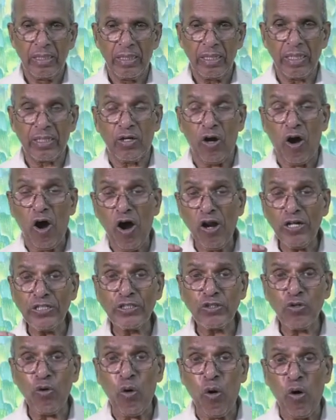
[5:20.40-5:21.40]
a
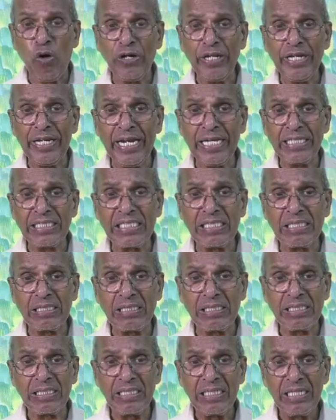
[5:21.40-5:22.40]
call to
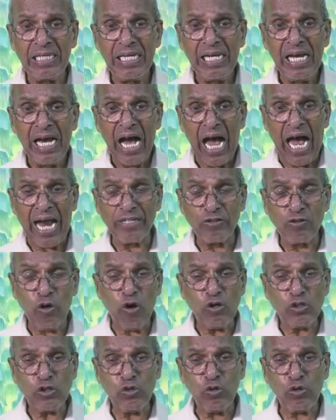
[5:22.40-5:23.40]
holiness, and
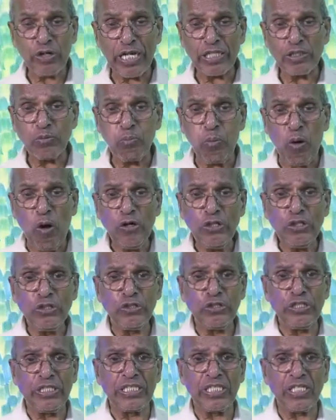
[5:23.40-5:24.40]
those who respond
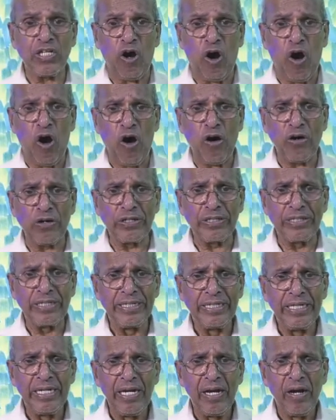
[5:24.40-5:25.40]
to this call
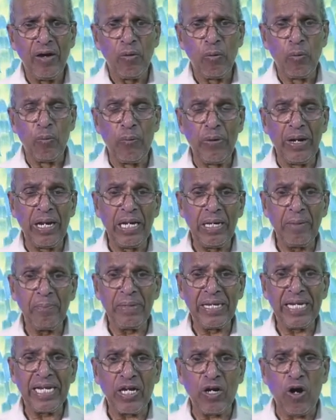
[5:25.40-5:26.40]
will
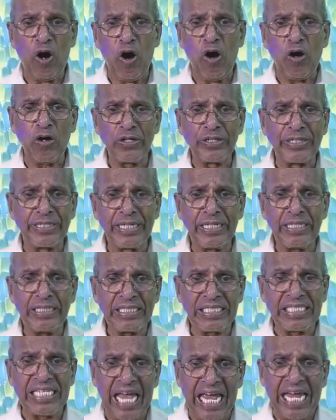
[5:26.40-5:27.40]
be called
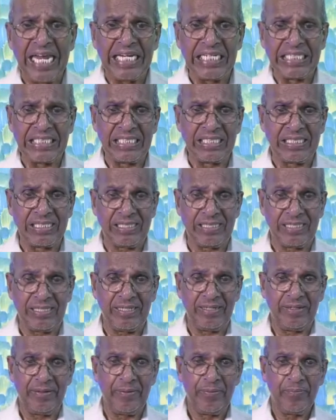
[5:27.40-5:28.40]

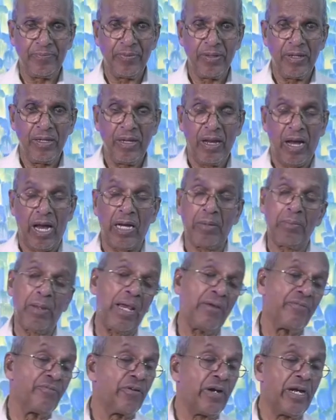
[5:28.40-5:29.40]
saints. And
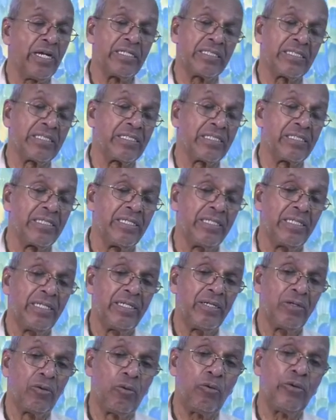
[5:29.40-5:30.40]
my friends,
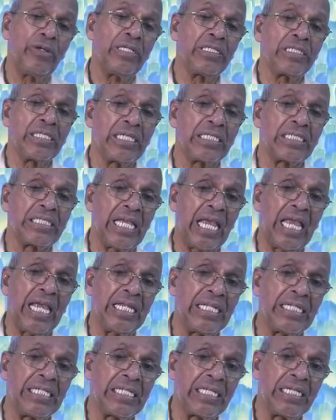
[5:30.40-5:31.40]
who is a
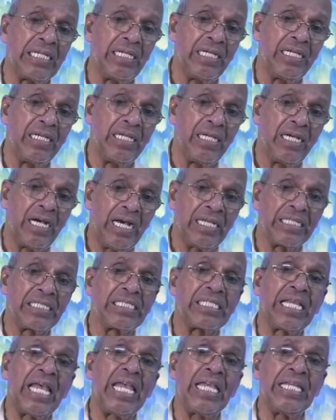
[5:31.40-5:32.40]
saint? A
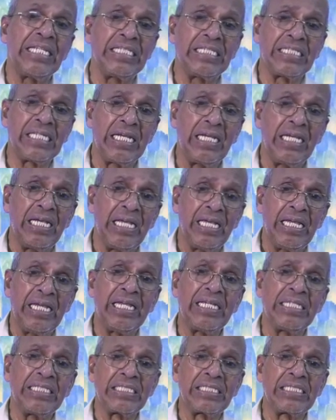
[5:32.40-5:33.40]
saint
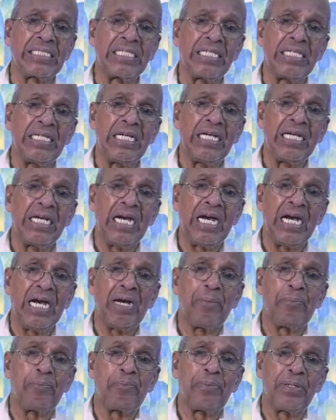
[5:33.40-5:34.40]
is
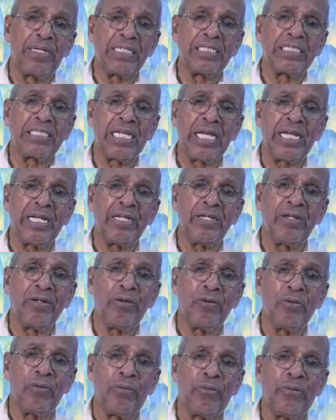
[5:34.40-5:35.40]
a person
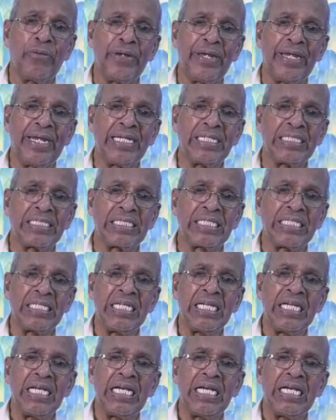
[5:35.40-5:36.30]
who is